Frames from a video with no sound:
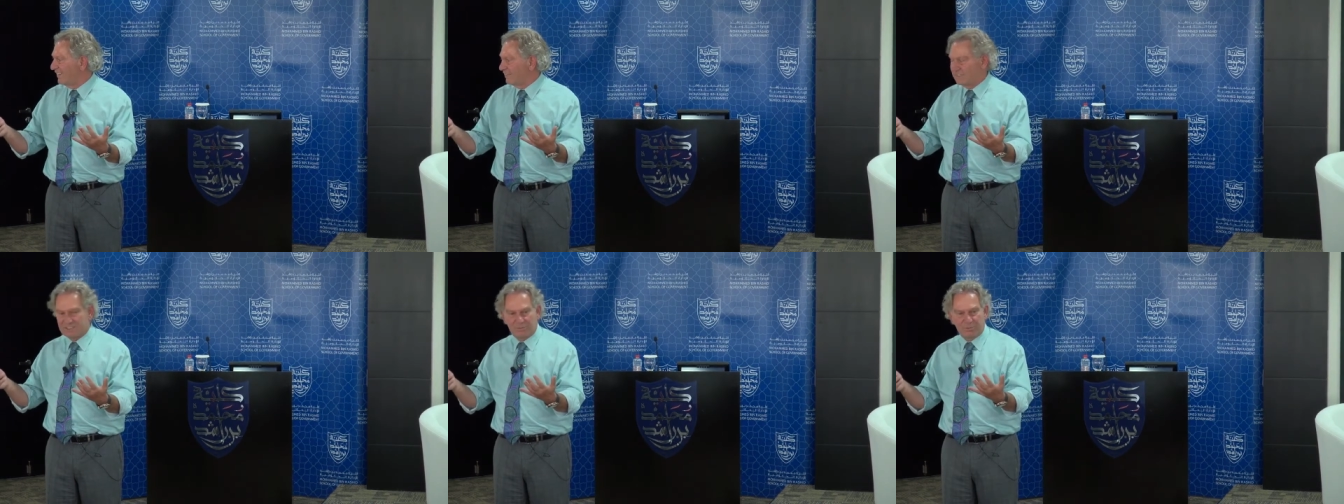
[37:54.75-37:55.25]

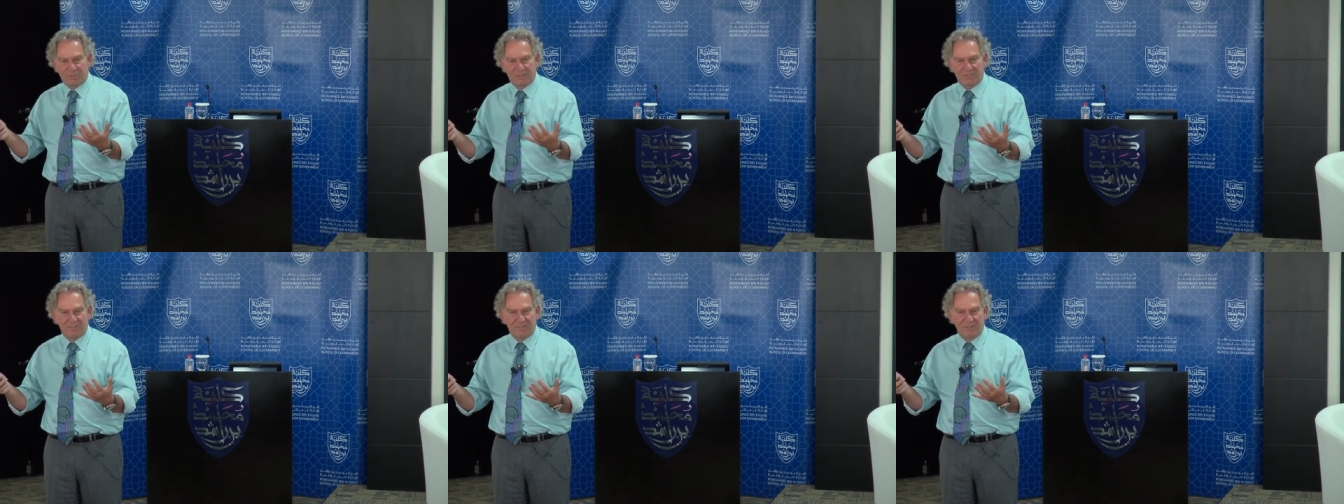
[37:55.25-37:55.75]
That,
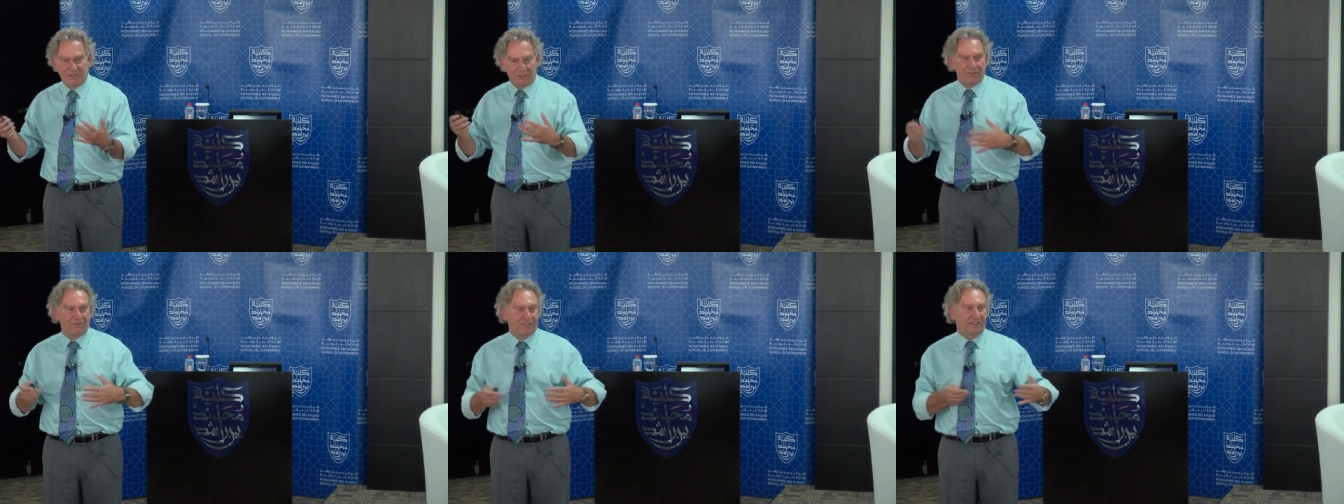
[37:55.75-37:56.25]
but a
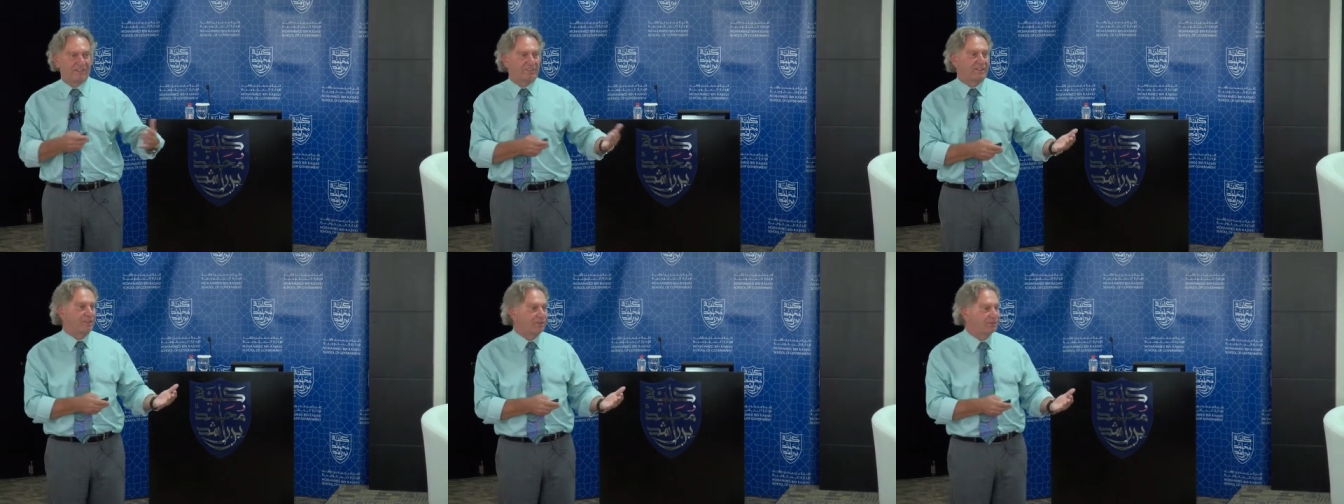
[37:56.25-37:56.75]
lot of things
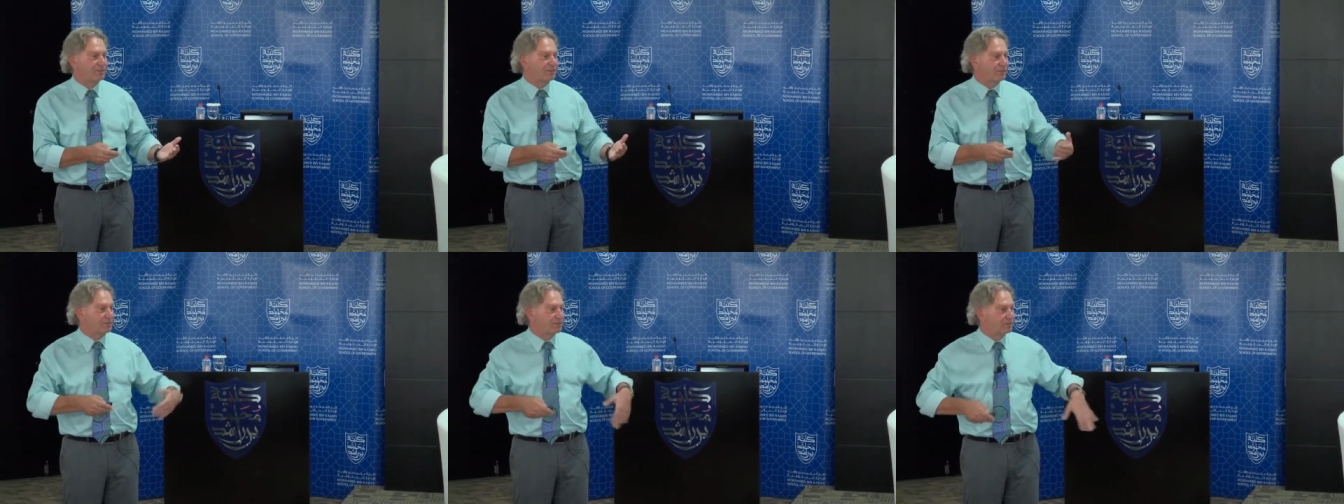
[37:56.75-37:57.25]
you can also
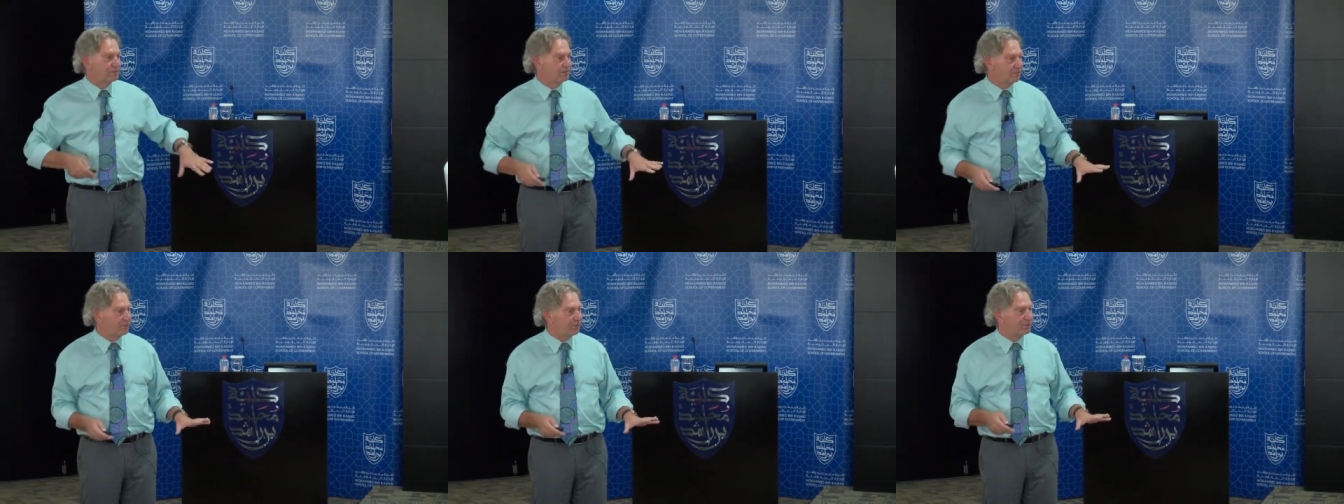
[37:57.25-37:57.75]
do
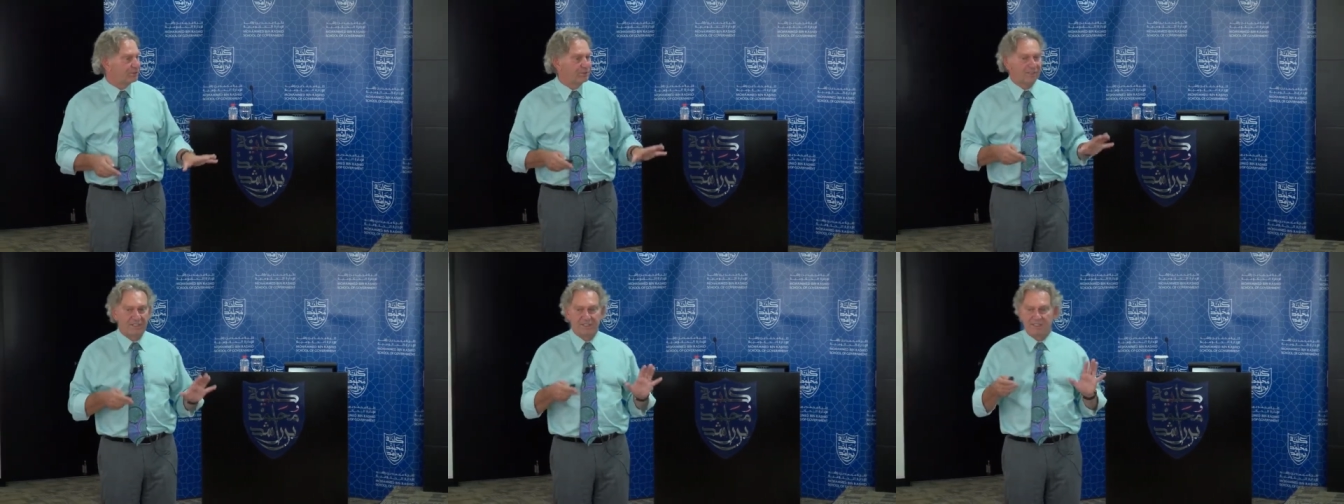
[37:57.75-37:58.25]

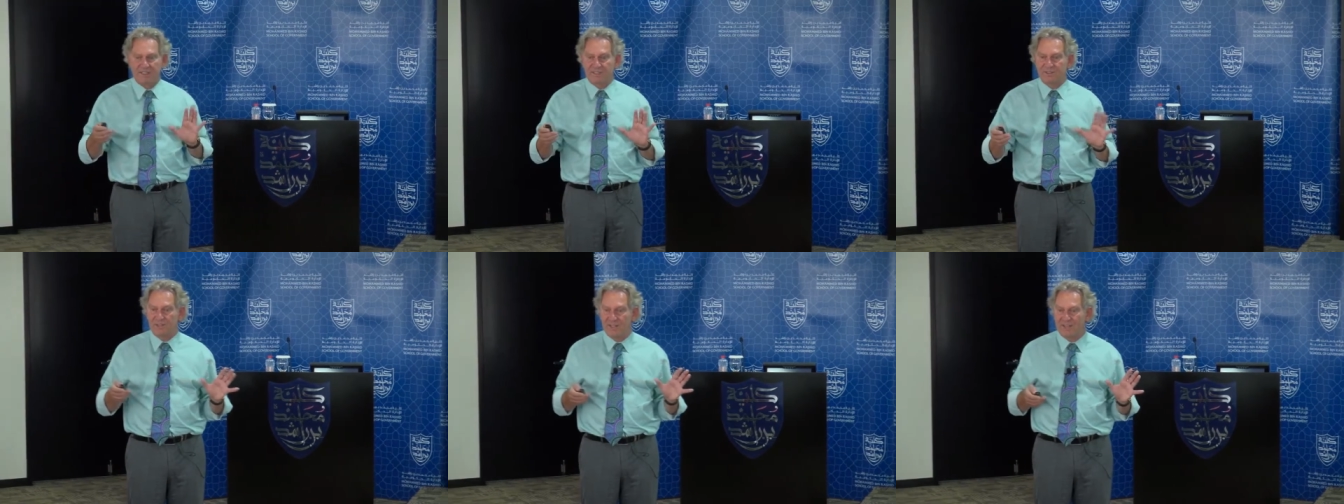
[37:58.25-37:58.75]
virtually
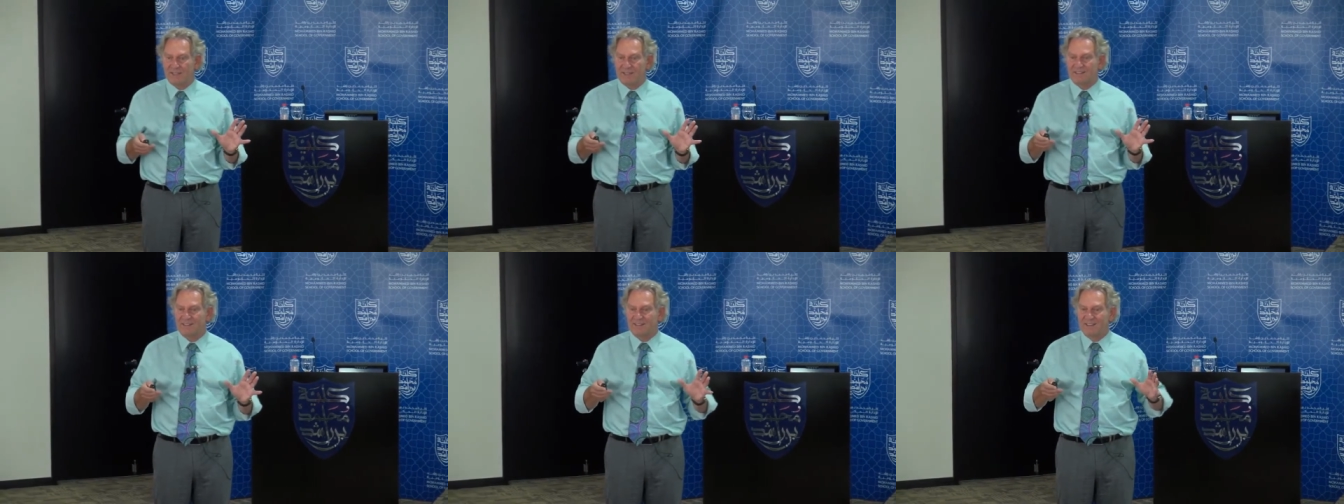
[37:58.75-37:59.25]
and
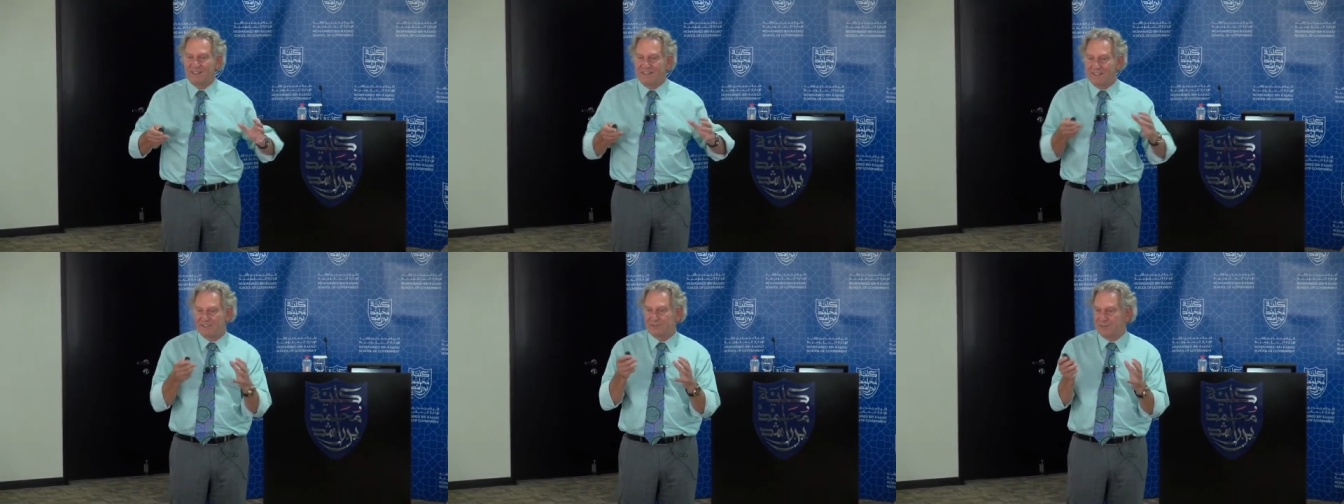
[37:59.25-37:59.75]
online.
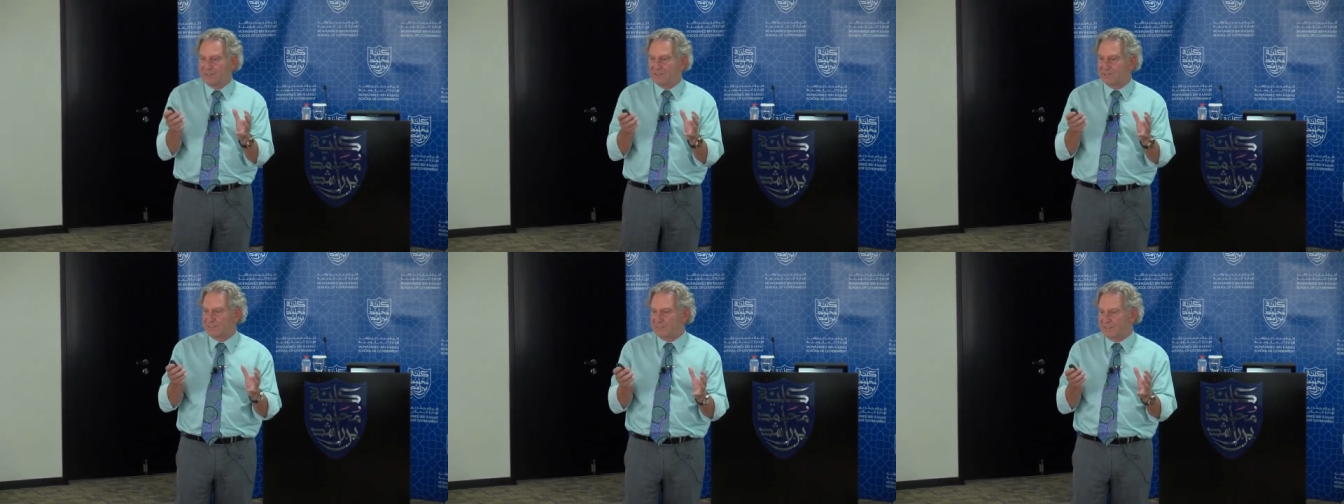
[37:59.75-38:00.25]
It's
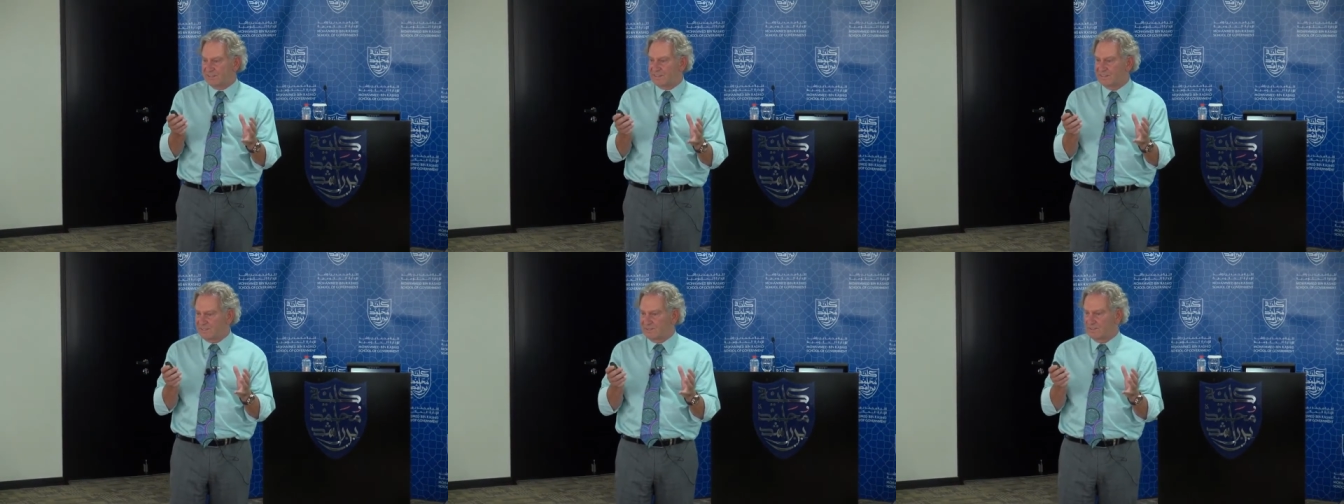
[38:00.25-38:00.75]
around that, that, that